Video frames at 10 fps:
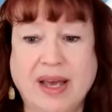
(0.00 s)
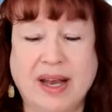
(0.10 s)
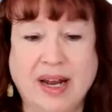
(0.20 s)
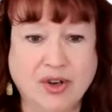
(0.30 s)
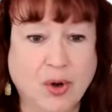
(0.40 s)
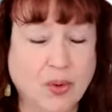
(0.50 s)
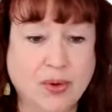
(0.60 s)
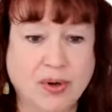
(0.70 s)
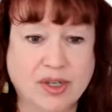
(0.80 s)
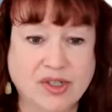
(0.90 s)
And I
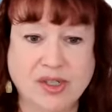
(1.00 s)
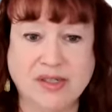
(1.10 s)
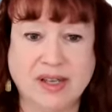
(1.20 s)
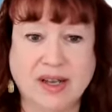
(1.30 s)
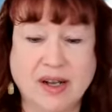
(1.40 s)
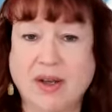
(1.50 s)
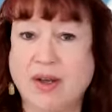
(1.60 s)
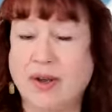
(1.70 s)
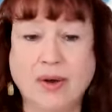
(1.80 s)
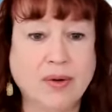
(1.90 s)
told her, and she said,
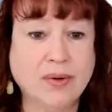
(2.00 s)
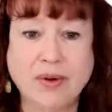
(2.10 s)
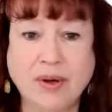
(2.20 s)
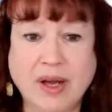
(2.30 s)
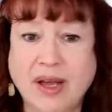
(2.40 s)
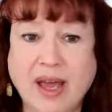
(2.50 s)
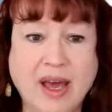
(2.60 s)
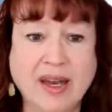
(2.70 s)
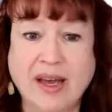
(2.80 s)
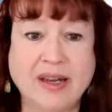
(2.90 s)
no,
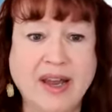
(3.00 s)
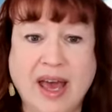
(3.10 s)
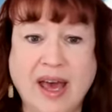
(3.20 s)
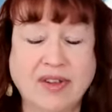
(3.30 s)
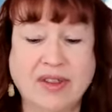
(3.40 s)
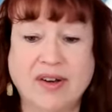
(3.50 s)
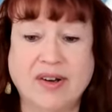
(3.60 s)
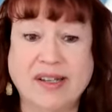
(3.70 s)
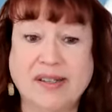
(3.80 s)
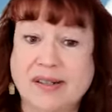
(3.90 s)
I didn't have it there.
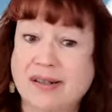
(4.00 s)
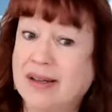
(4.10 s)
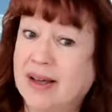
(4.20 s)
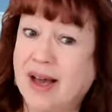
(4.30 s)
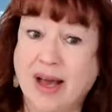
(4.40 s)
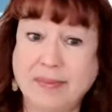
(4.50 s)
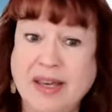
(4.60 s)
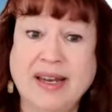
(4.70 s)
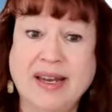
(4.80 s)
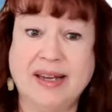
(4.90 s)
And I said, I'm
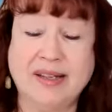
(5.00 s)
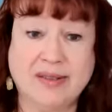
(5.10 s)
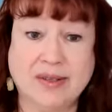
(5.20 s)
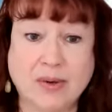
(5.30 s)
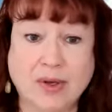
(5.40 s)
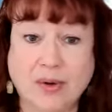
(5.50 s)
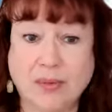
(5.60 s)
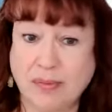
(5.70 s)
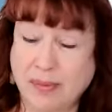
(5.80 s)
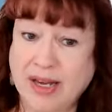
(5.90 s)
getting it.
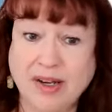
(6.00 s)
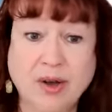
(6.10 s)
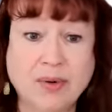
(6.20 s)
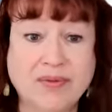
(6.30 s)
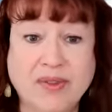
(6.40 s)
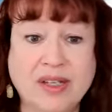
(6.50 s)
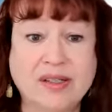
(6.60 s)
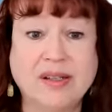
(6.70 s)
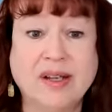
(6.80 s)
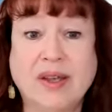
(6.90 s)
So, make note of
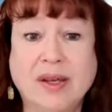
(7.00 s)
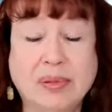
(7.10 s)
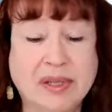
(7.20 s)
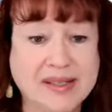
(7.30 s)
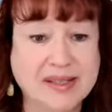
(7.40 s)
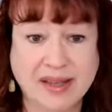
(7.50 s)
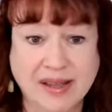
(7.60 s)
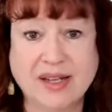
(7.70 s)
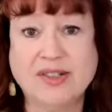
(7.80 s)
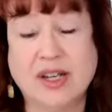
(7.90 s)
this. Please get
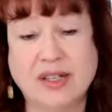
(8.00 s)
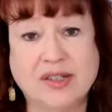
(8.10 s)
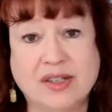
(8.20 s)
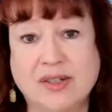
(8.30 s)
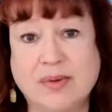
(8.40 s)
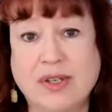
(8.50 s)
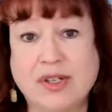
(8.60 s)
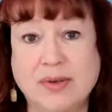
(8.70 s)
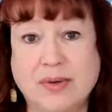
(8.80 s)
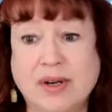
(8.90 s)
that checked just to be
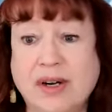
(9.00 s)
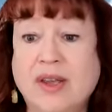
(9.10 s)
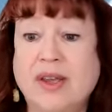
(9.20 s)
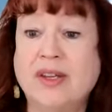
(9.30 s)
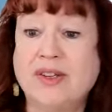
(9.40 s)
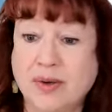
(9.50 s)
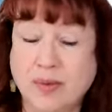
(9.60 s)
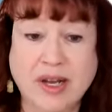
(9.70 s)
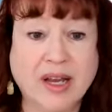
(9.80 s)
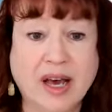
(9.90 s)
sure. She
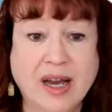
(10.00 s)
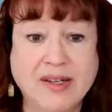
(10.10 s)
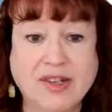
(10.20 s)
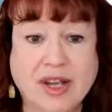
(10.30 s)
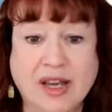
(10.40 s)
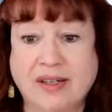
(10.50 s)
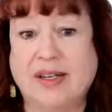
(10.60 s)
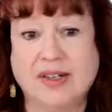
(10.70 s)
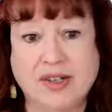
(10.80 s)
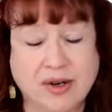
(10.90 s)
went and got it checked.
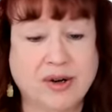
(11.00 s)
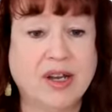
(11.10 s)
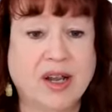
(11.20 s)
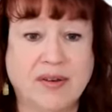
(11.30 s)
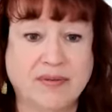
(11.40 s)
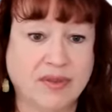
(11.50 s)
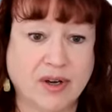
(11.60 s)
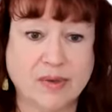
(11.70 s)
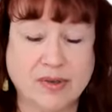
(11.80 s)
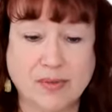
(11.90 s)
And sure enough,
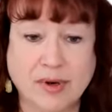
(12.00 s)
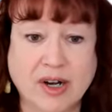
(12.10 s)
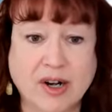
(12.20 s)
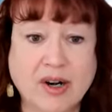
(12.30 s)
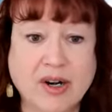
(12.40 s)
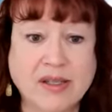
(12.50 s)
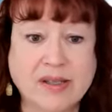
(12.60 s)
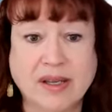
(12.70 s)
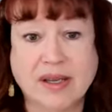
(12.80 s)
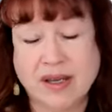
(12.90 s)
there was a
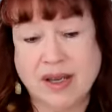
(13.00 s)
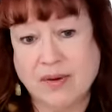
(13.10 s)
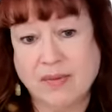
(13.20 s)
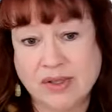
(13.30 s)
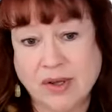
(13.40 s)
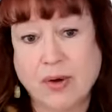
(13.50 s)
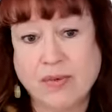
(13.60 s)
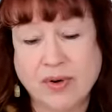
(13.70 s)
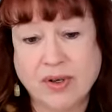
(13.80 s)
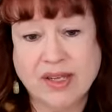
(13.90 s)
reoccurrence and it was
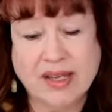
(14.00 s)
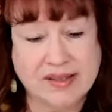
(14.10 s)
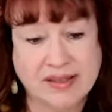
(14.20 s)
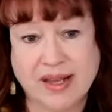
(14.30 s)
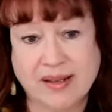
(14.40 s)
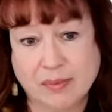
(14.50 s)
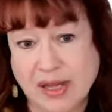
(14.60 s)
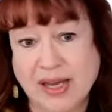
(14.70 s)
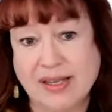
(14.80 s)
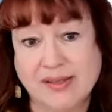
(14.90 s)
over in that
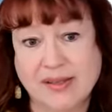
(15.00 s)
place.